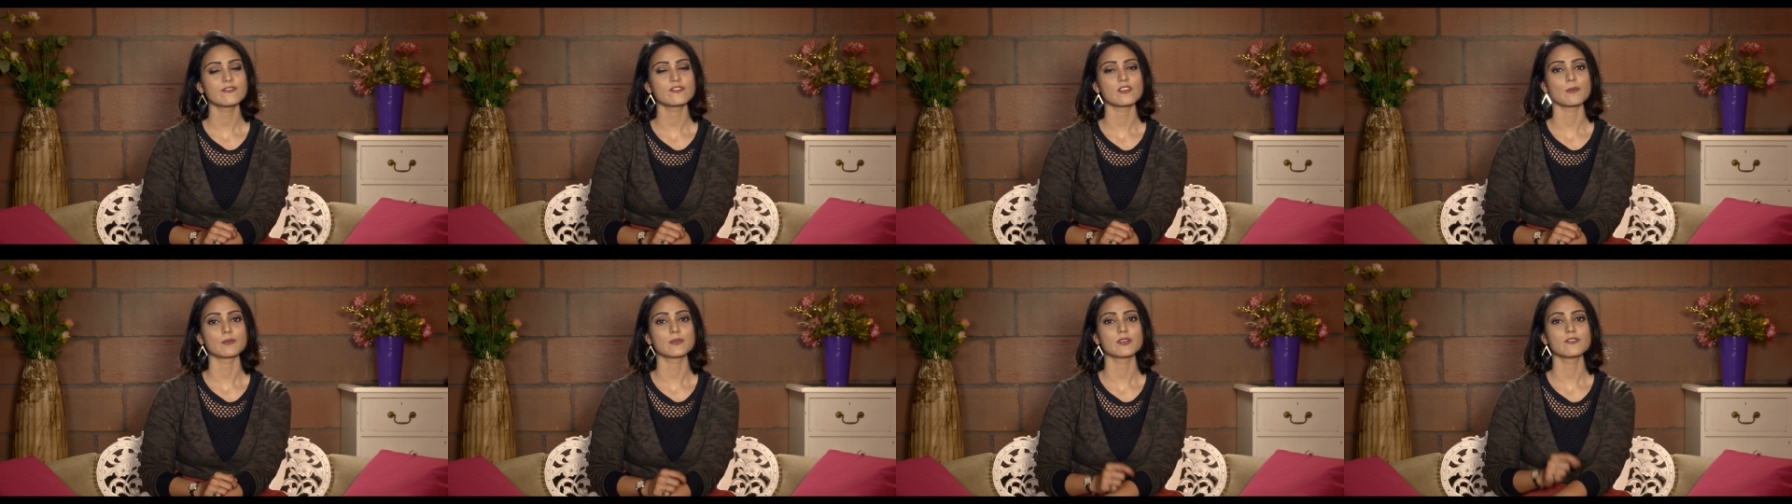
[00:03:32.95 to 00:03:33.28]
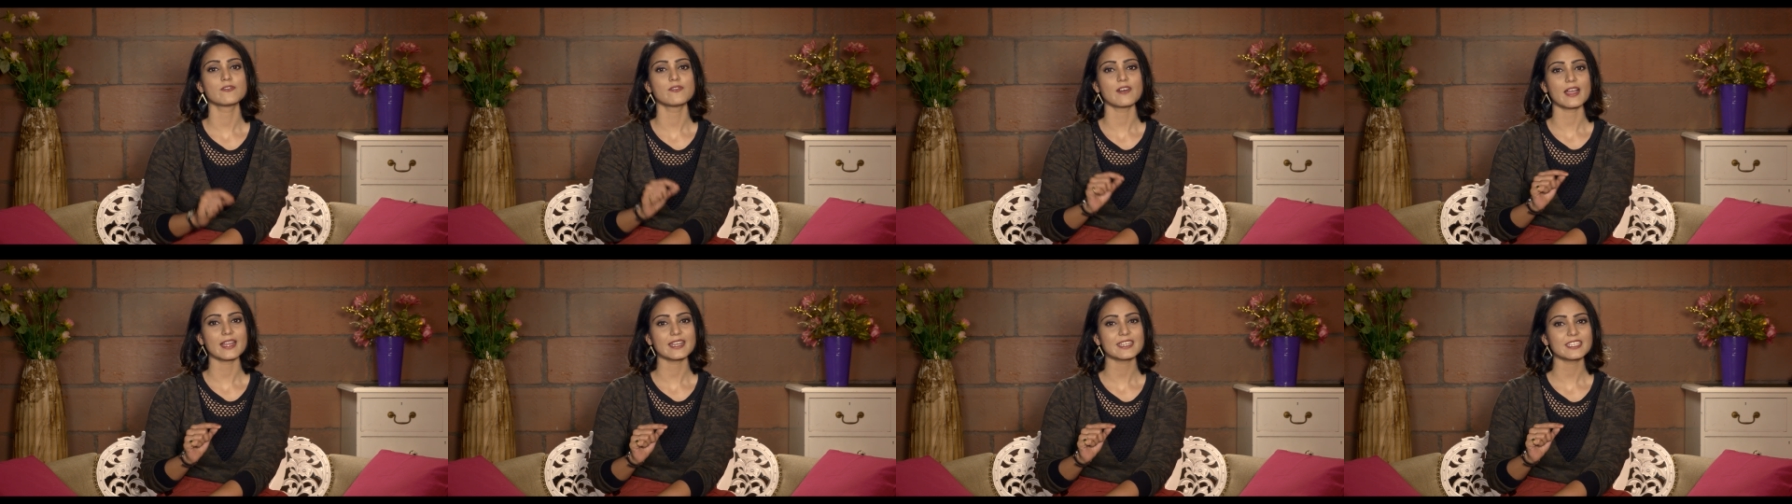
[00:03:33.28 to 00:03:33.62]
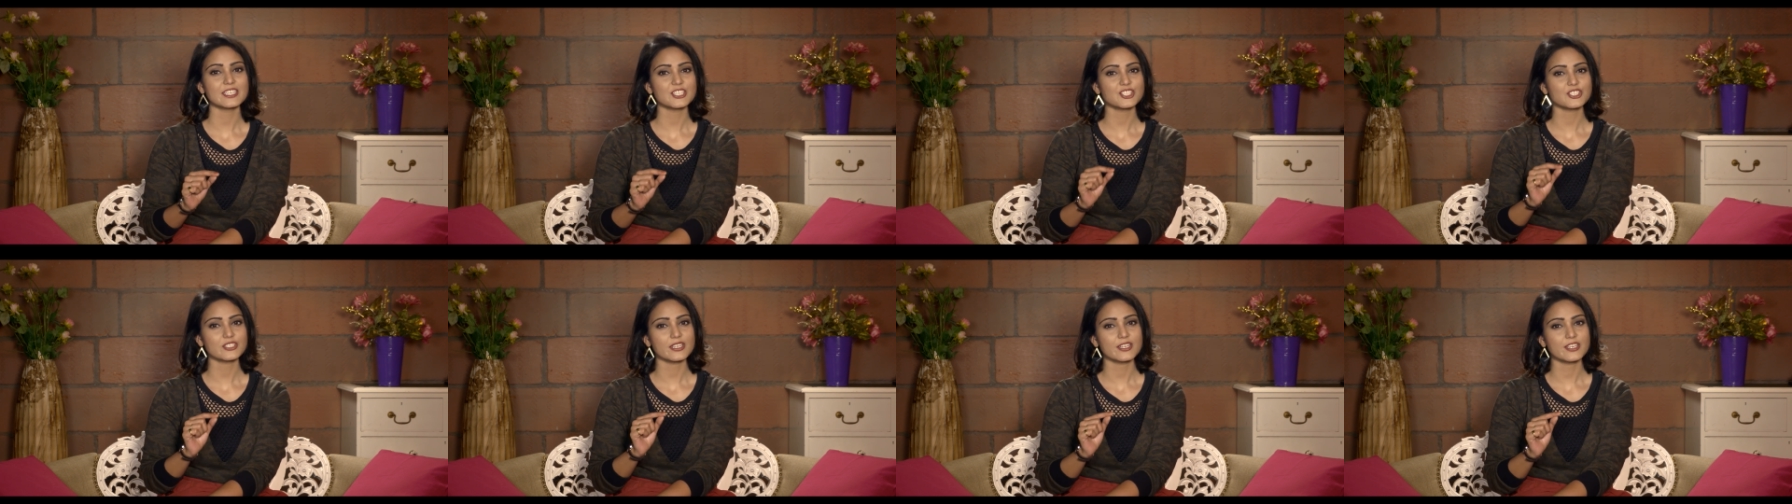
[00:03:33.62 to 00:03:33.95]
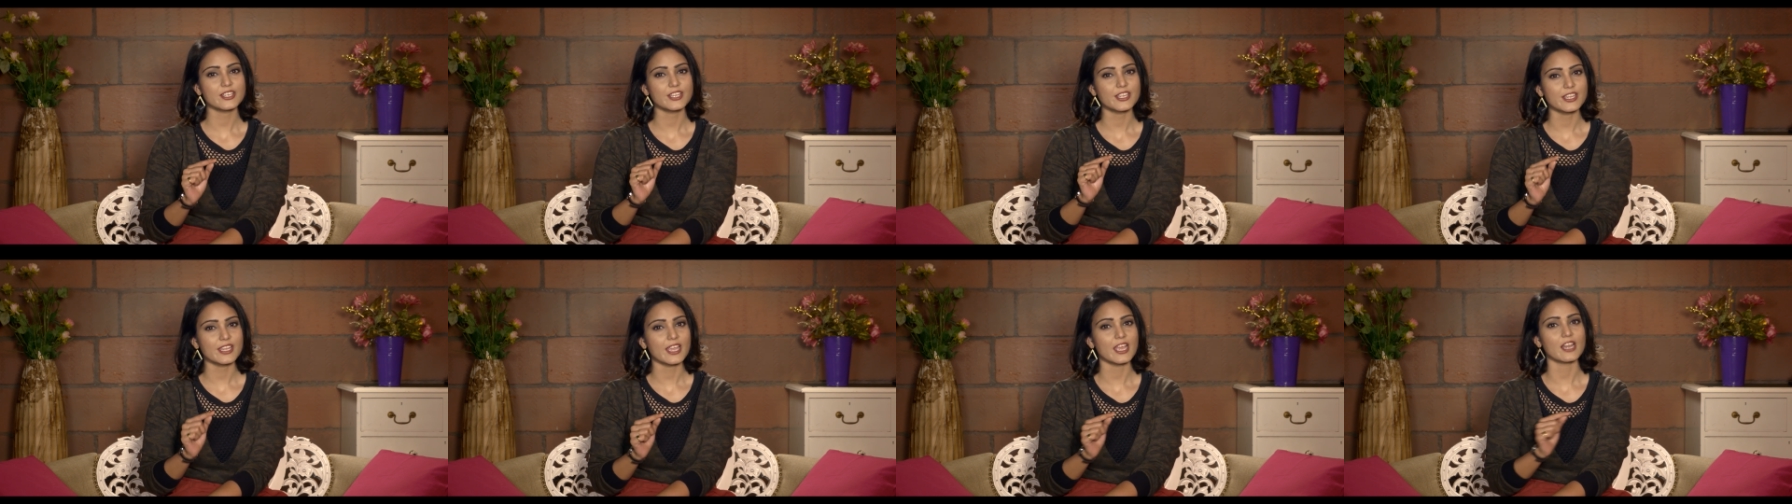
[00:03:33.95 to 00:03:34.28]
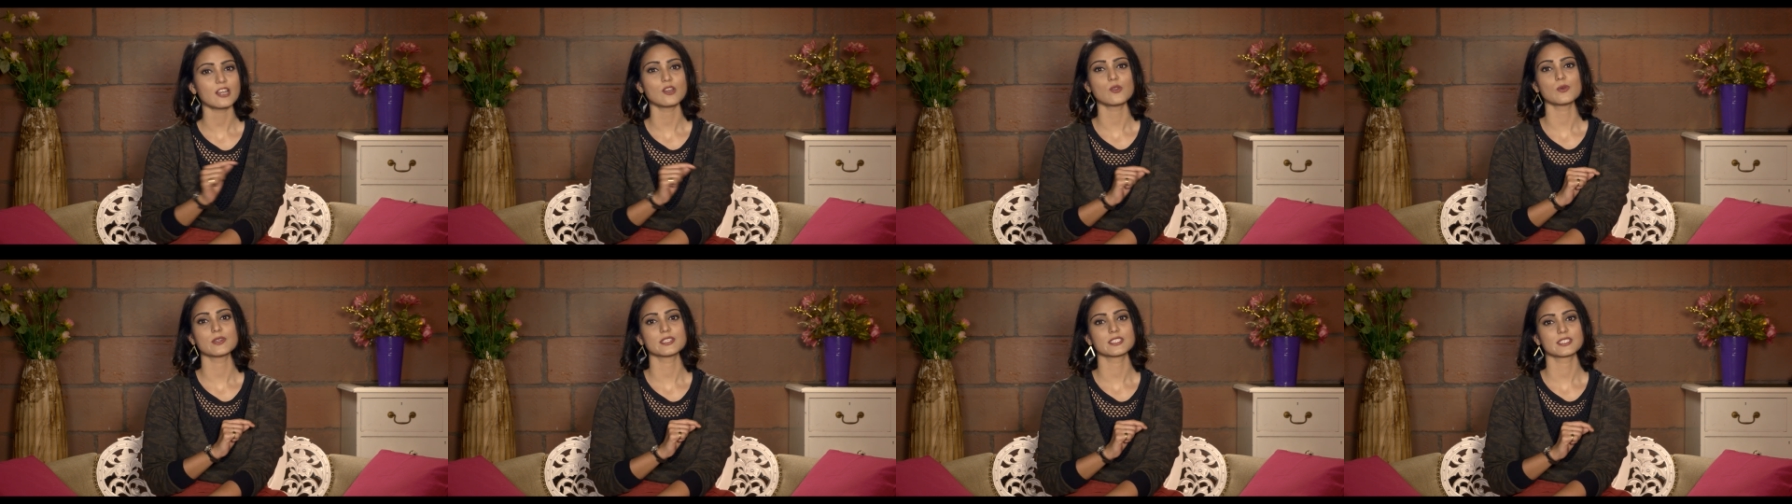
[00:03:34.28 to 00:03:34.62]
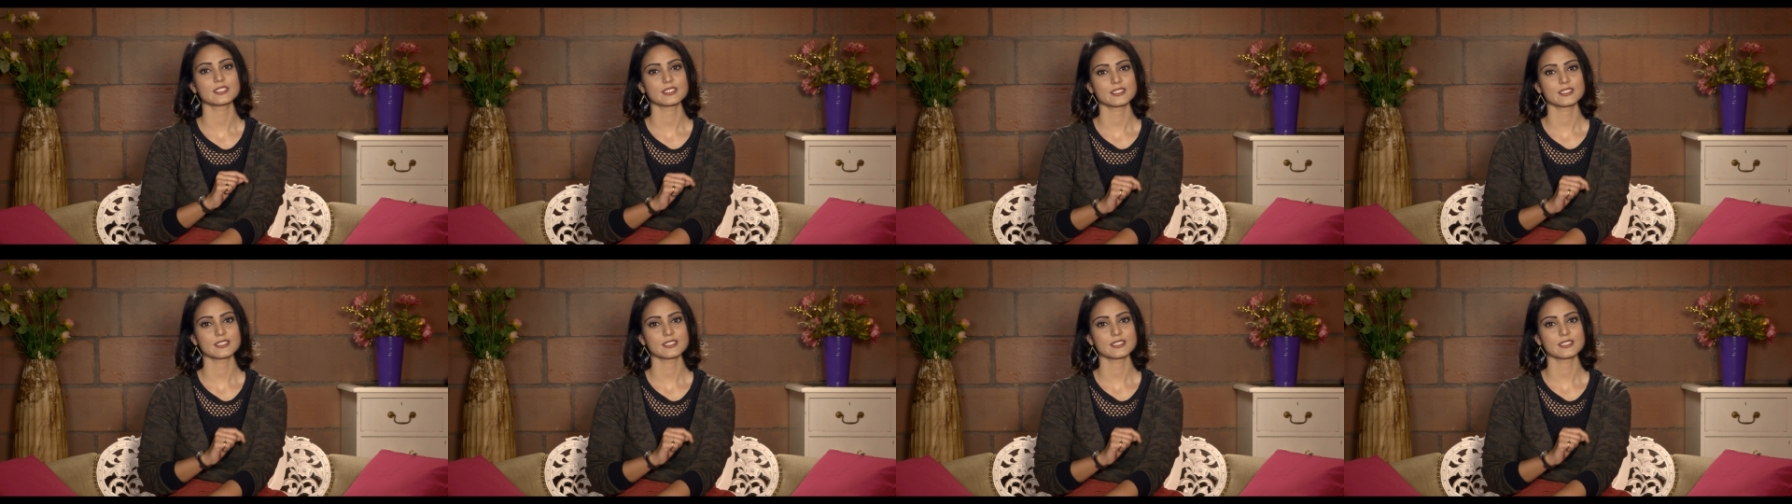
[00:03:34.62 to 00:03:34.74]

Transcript: from the whitish and yellowish